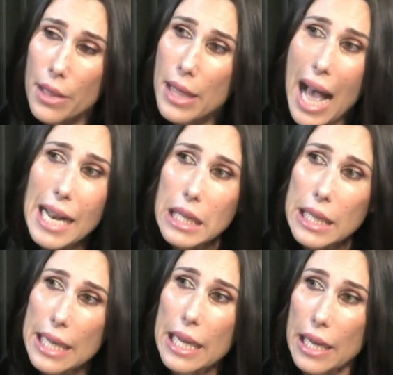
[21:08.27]
That
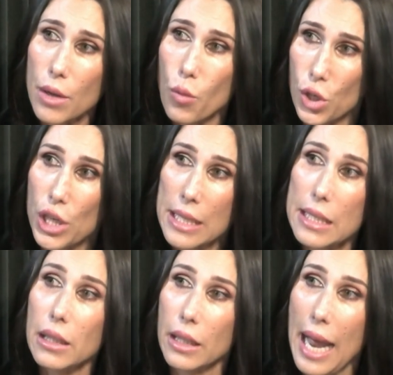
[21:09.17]
key, which
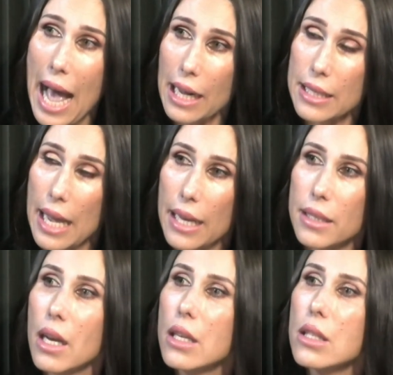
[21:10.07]
insulin acts
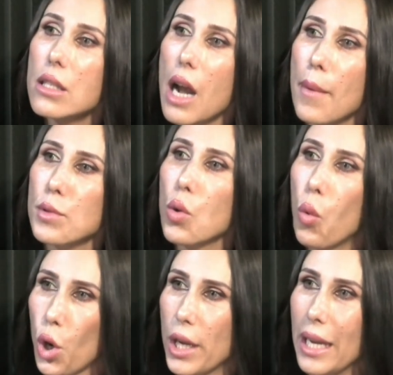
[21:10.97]
as, stops
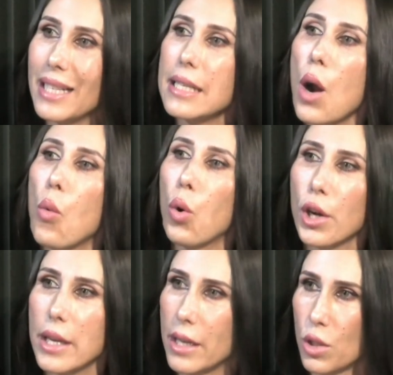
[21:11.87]
working. It's not
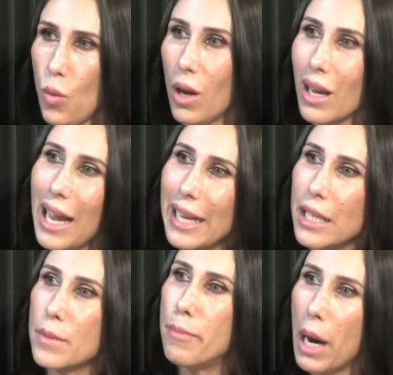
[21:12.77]
working as well. It kind of
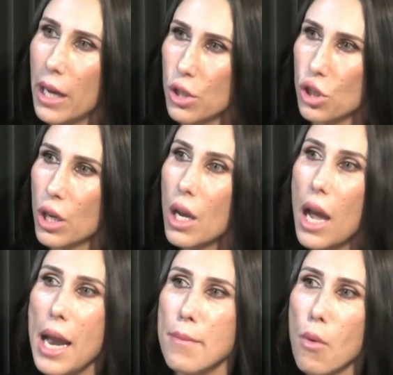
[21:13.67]
gets budged,
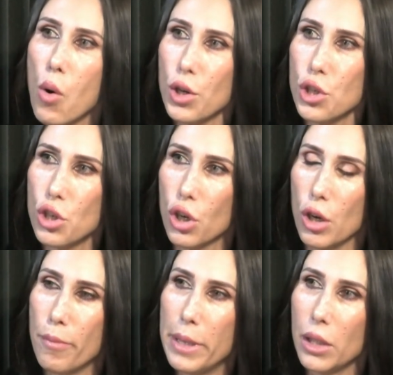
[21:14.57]
and more
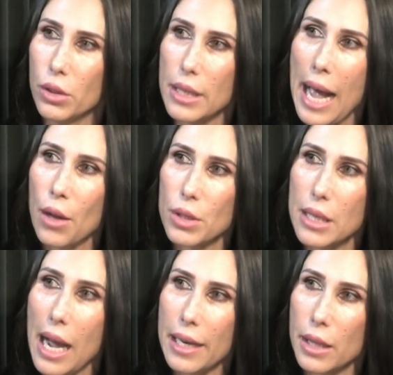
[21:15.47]
sugar builds
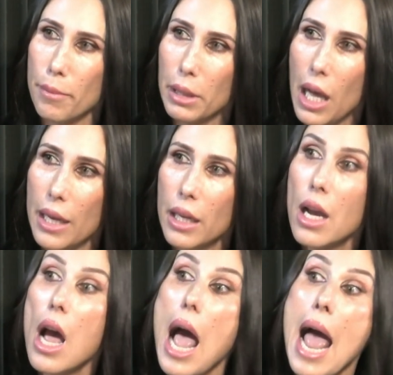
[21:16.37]
outside in the blood.
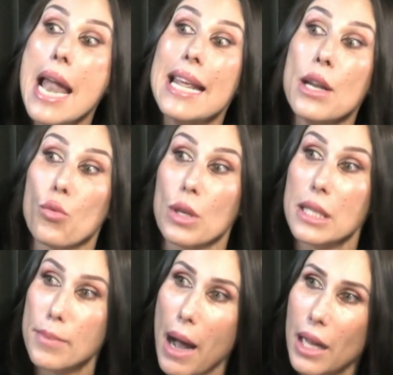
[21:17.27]
And in
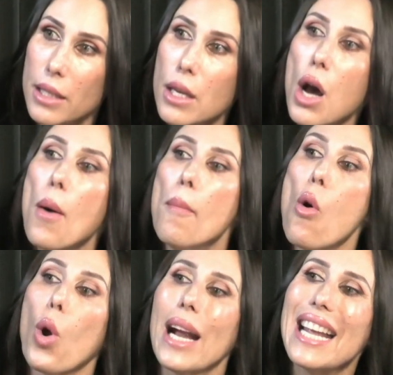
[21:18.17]
response,
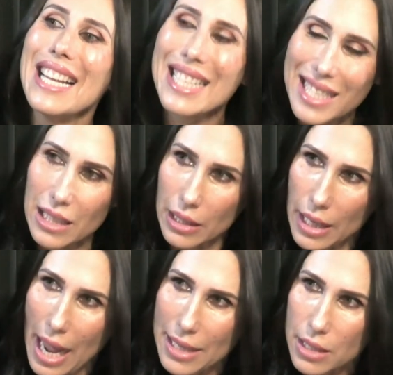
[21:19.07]
more insulin
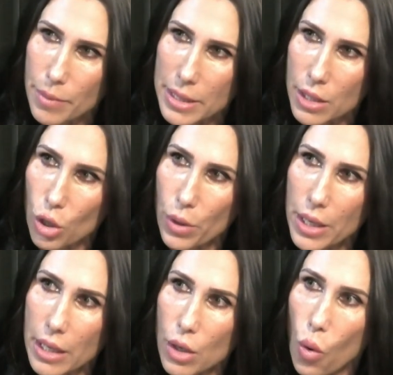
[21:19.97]
has to be
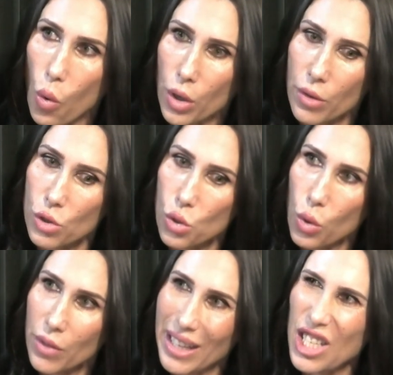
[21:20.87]
secreted, or
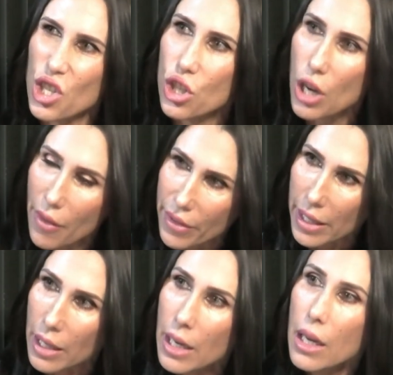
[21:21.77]
sort of like
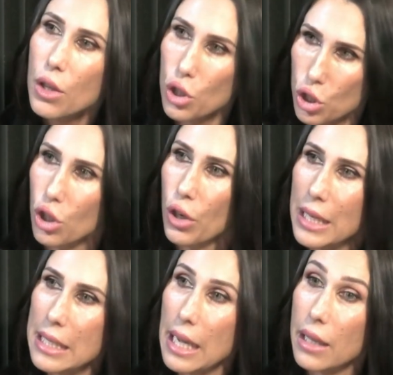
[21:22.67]
shoving the sugar
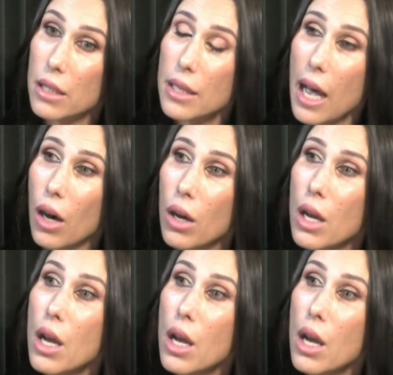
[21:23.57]
inside the cell.